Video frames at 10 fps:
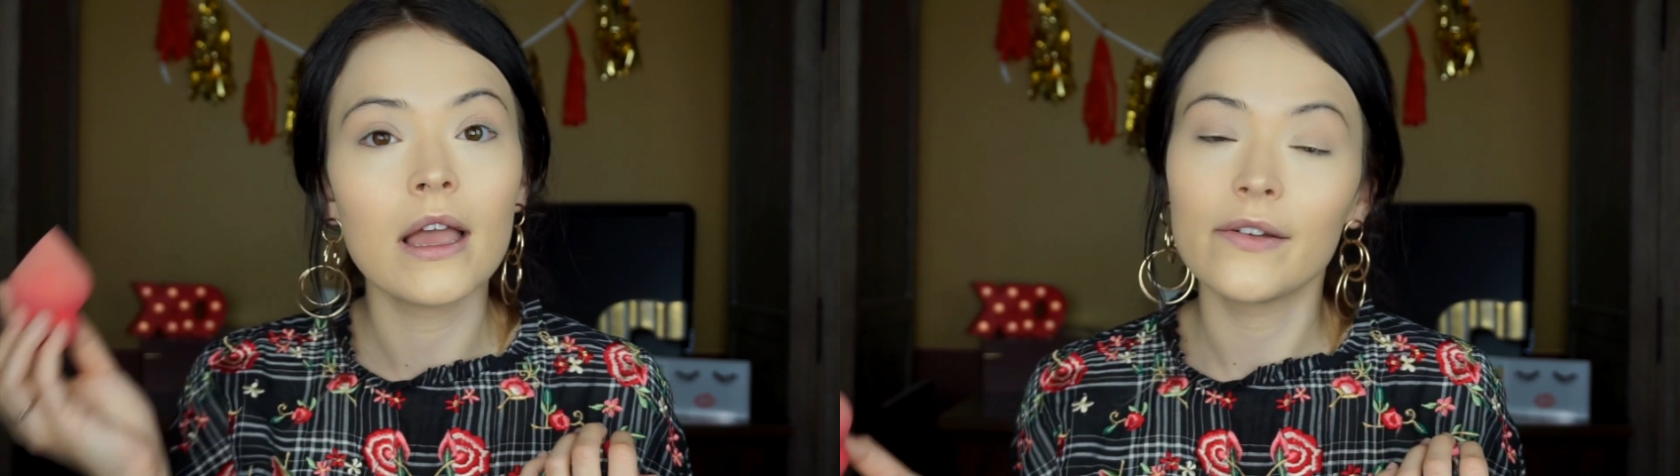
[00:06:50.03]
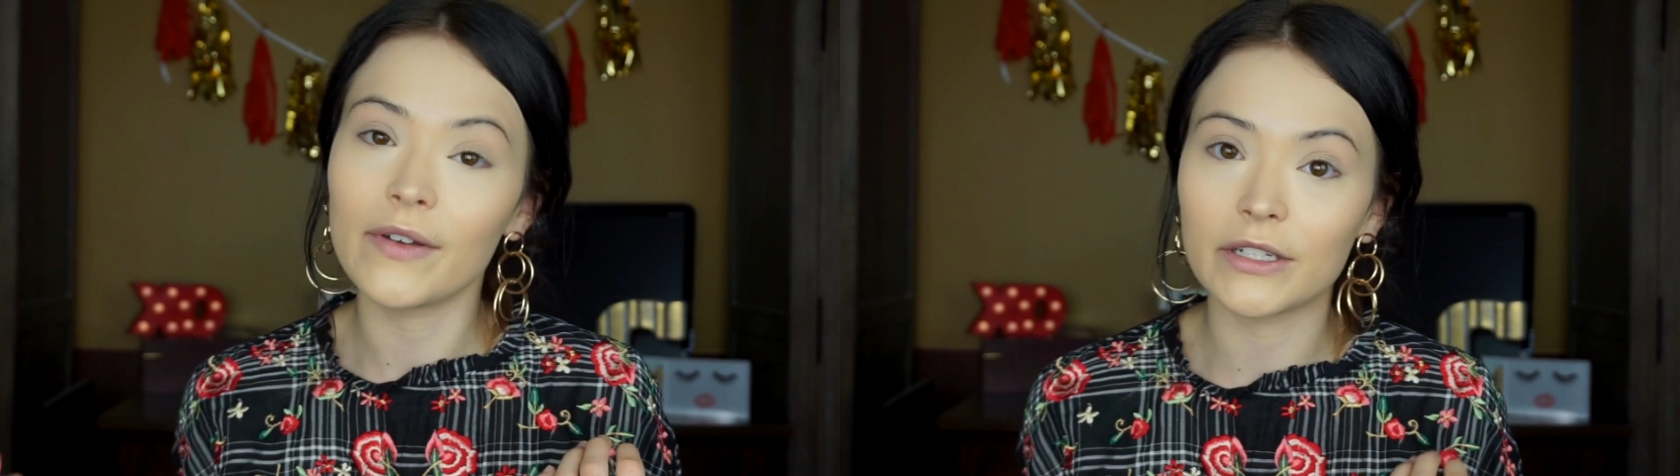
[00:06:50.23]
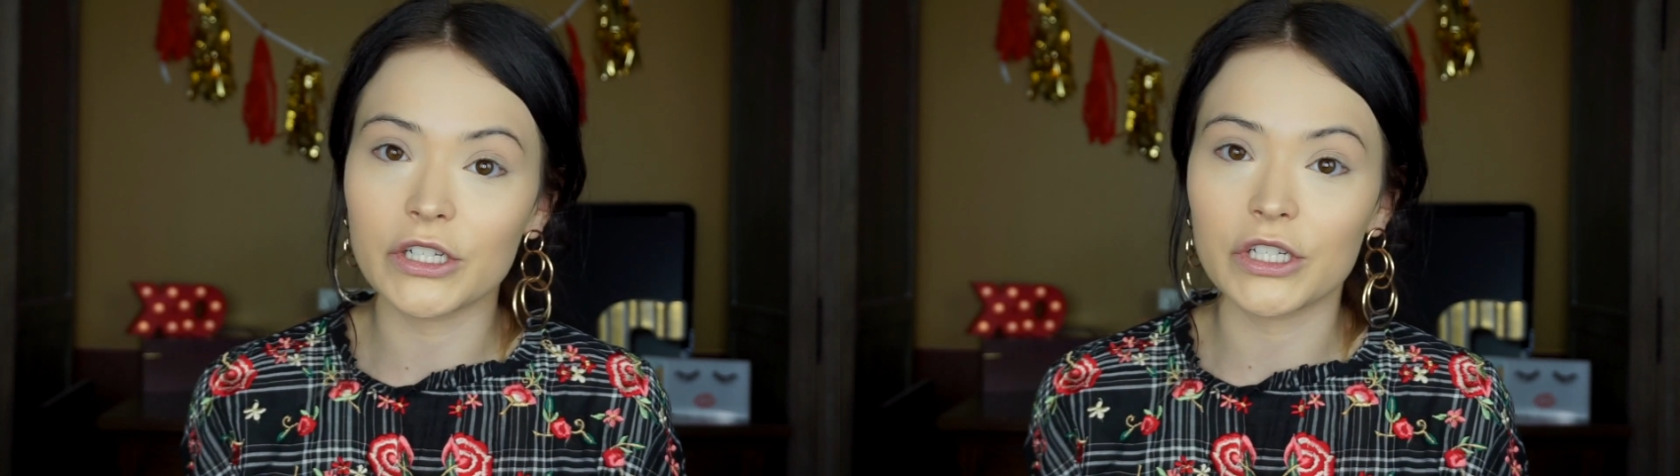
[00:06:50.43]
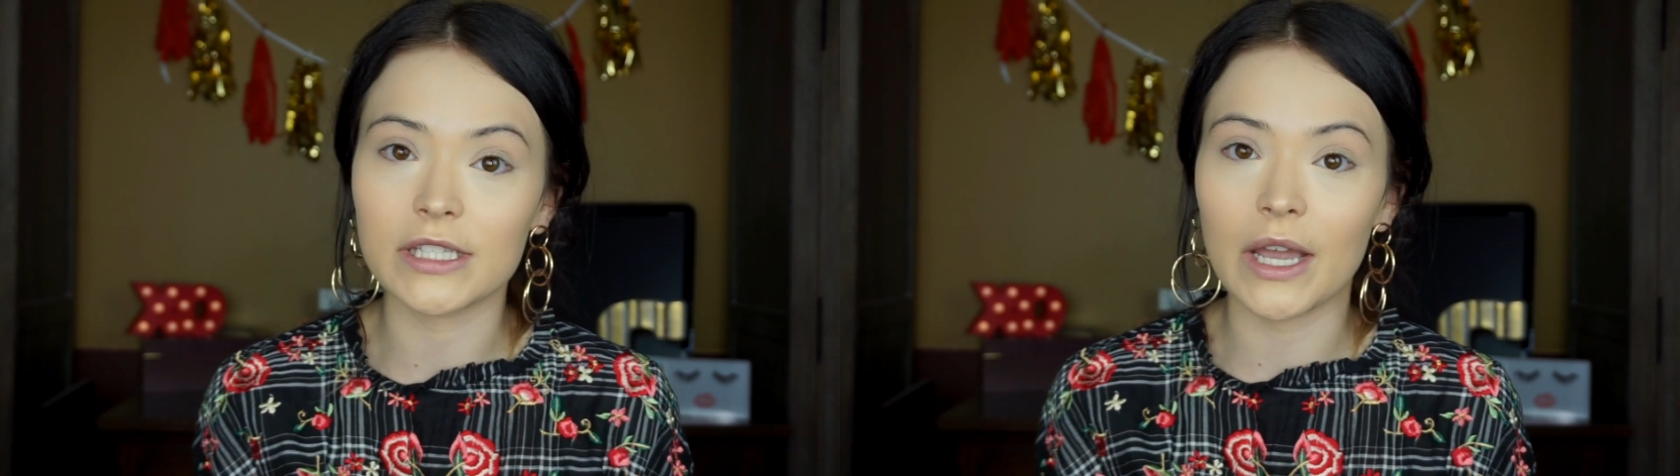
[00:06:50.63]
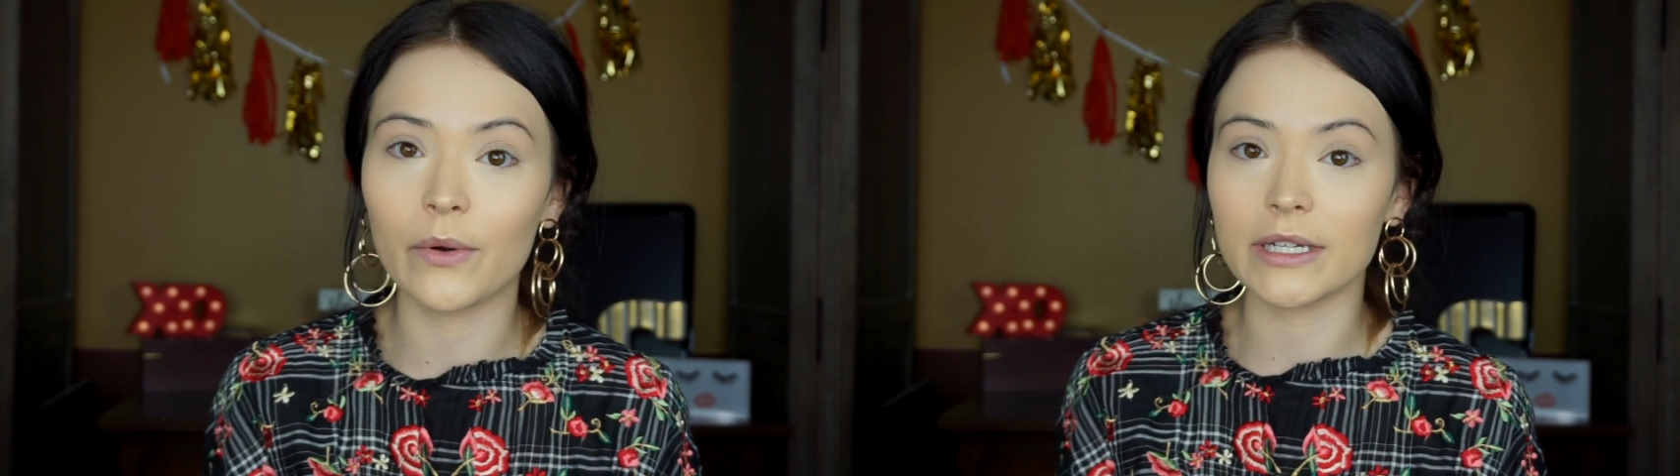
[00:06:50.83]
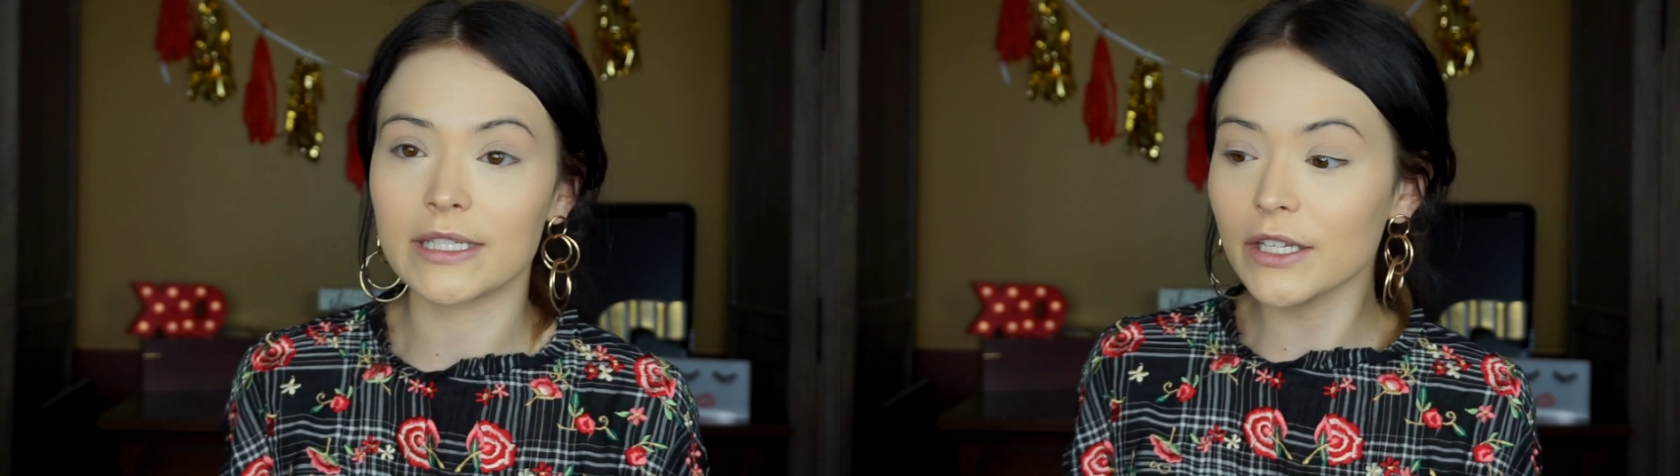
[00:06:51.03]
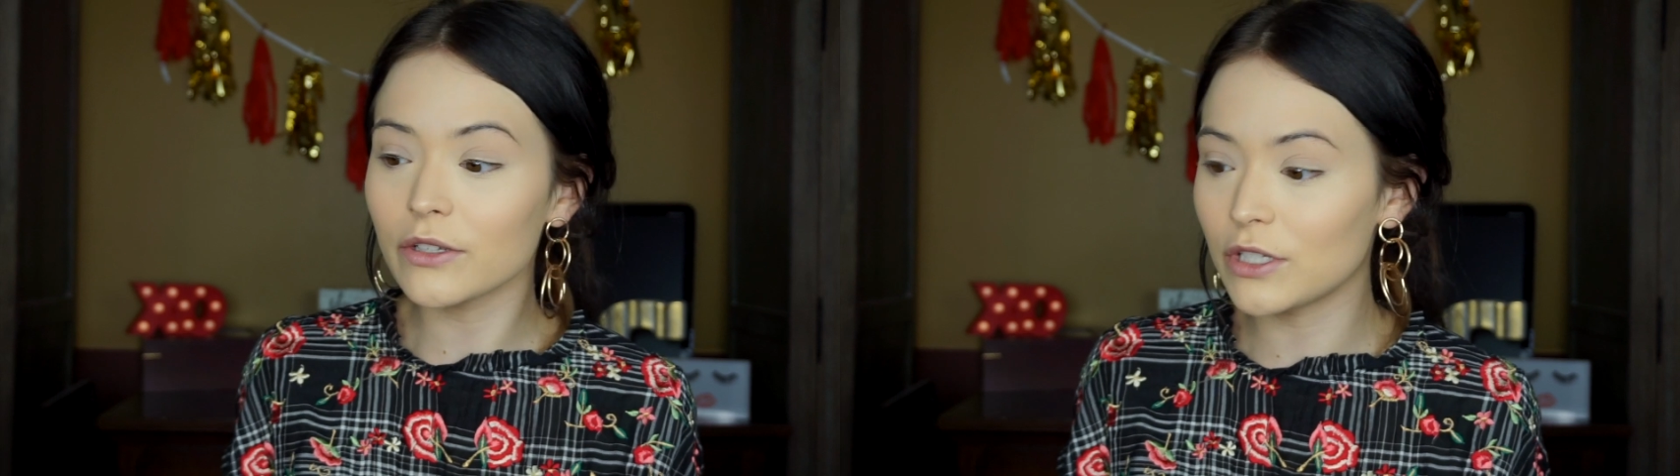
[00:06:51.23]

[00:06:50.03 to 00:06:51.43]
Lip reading: foundations I will continue